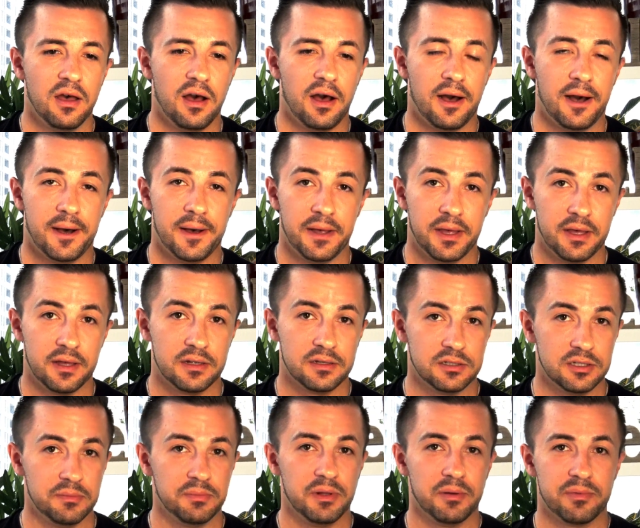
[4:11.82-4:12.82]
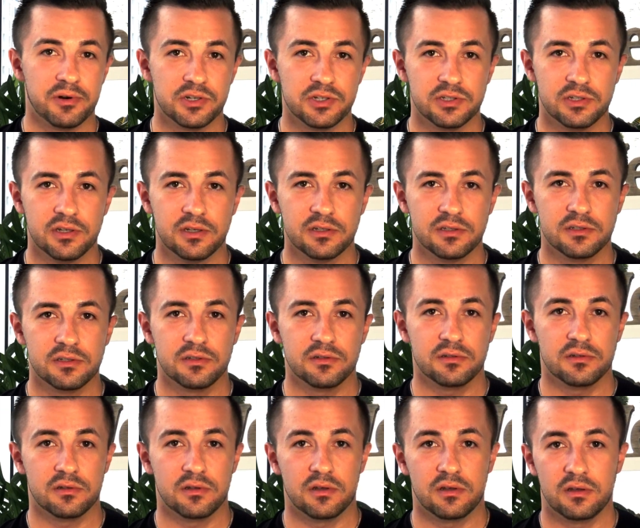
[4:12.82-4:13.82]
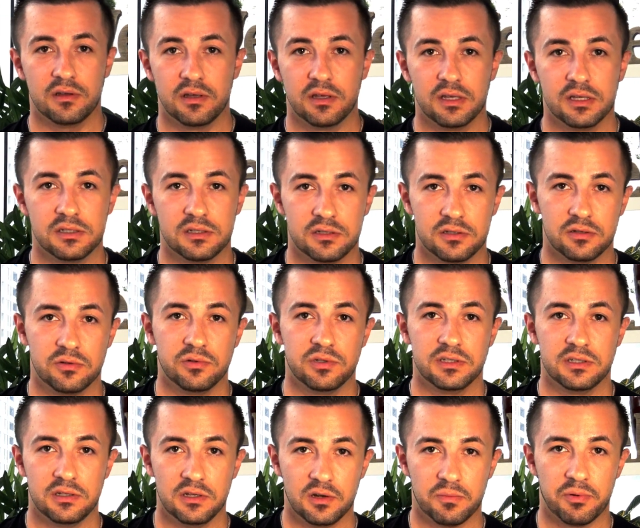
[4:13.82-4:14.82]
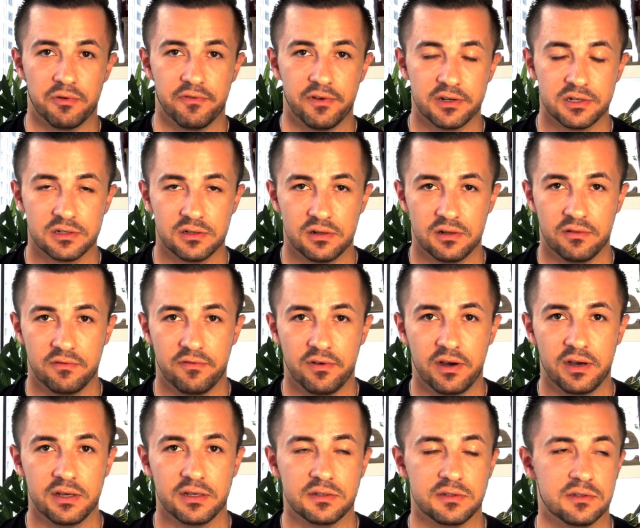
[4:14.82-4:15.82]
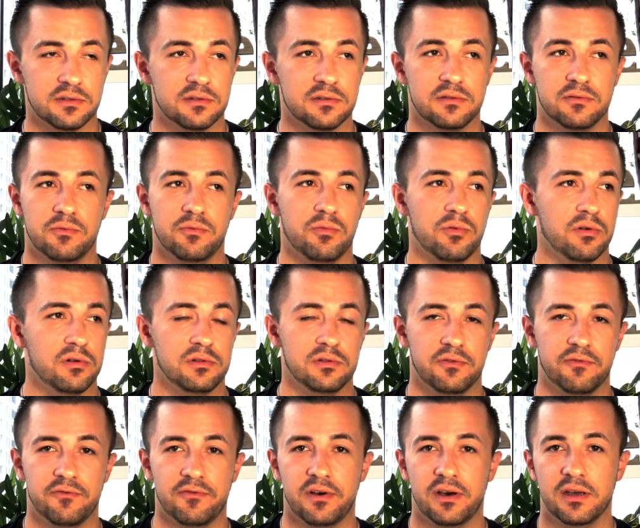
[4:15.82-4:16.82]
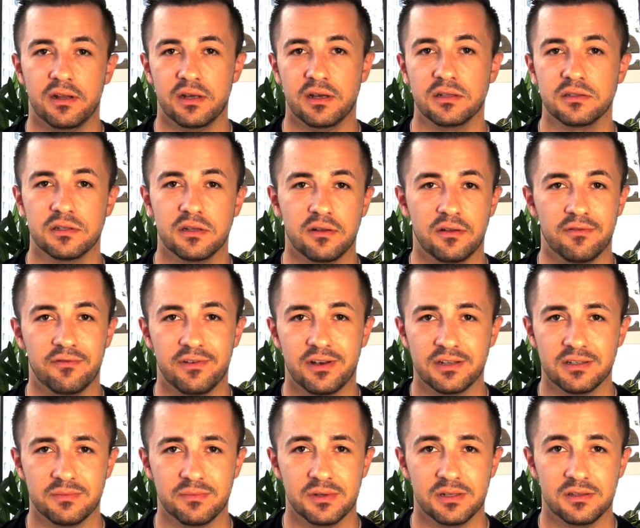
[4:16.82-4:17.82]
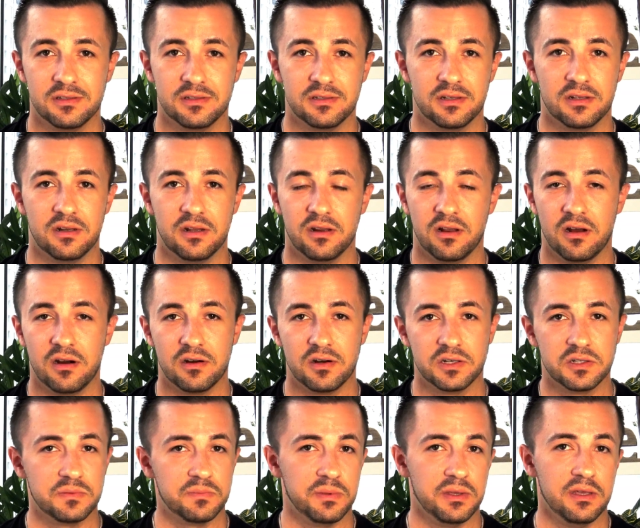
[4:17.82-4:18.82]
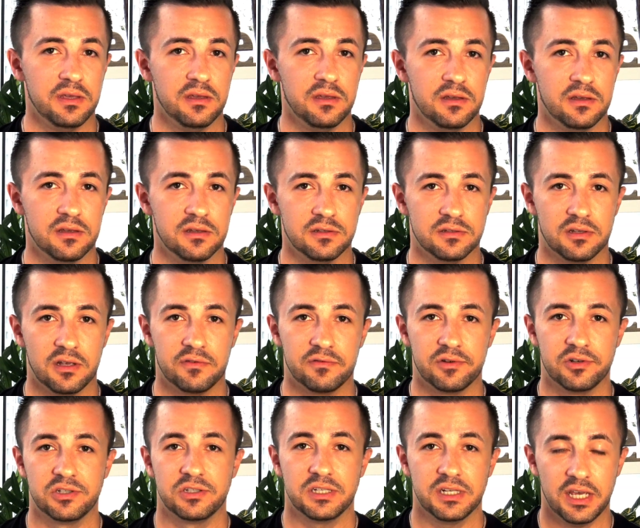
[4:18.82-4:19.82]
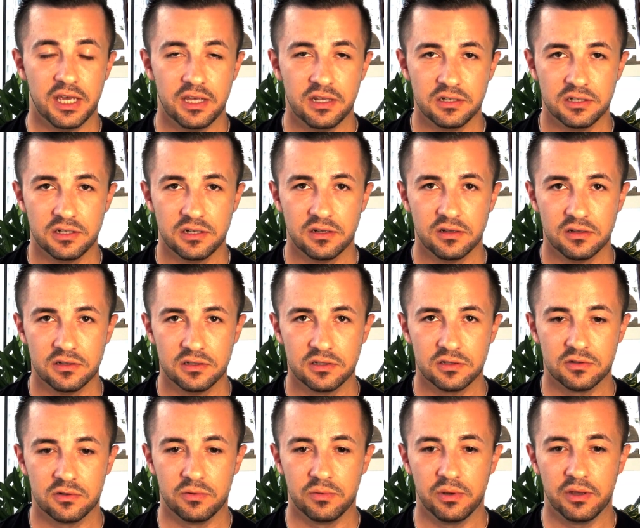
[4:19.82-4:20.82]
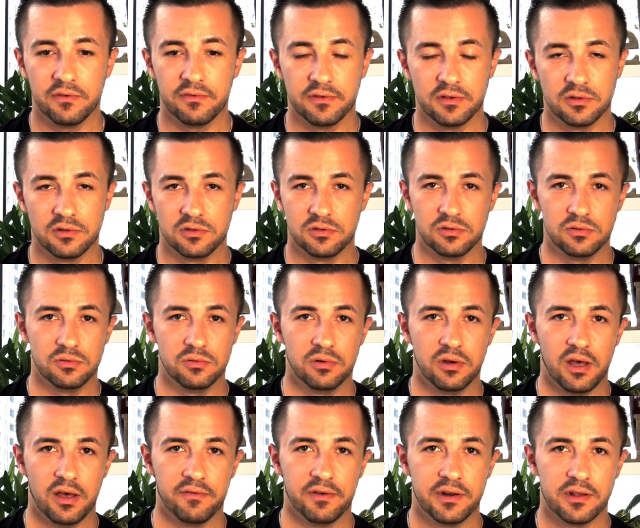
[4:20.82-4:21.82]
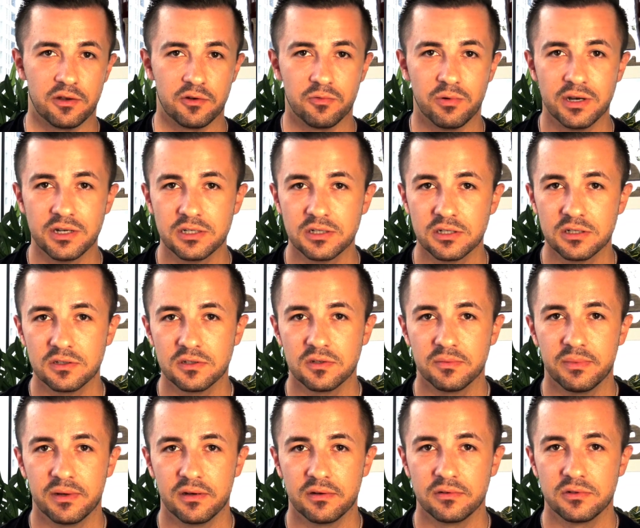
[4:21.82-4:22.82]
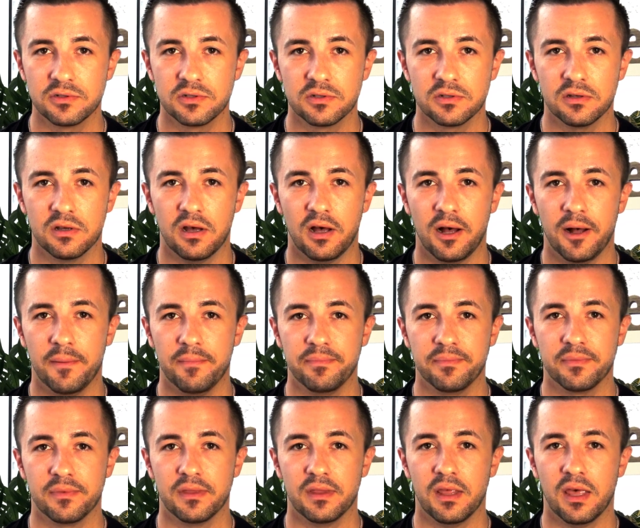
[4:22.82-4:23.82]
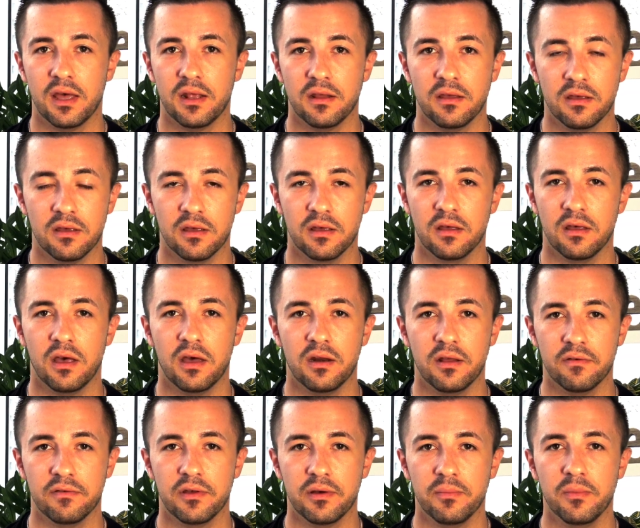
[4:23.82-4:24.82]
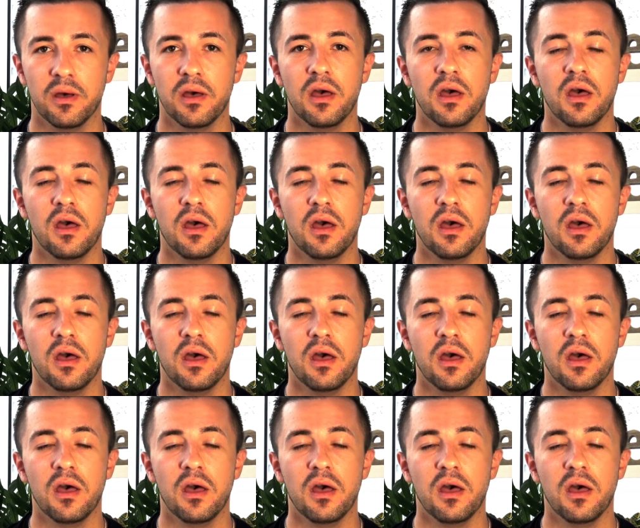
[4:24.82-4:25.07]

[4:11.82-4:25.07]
Uh, and tip number six uh, is to seek professional advice. World of finance and investments and an RSP is ever changing. So if you do have any questions about um, any any of them,